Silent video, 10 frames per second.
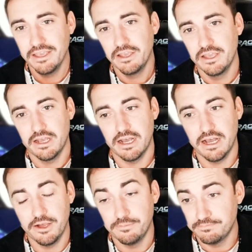
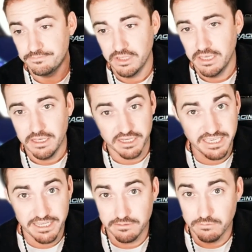
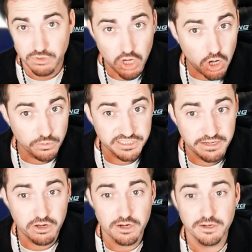again, you always have
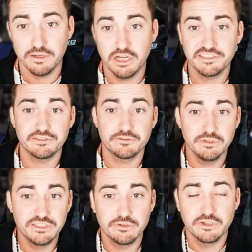us as a
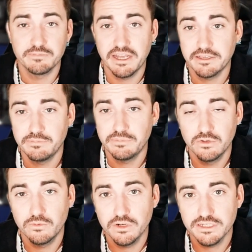resource, My Computer
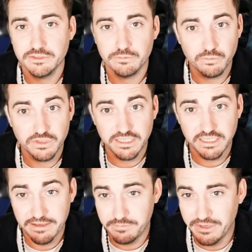Works. We have
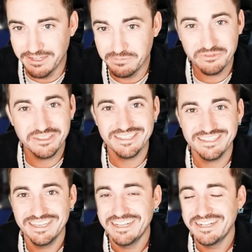been moving
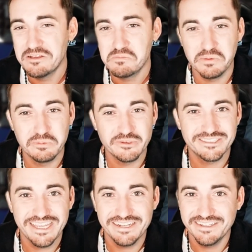people's
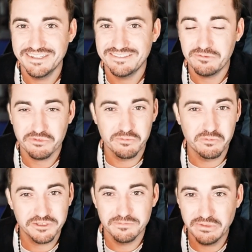data from one
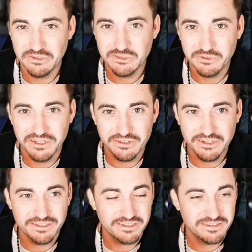computer to another,
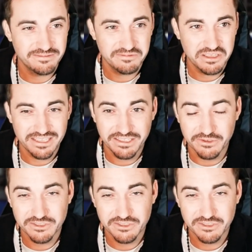you know, since we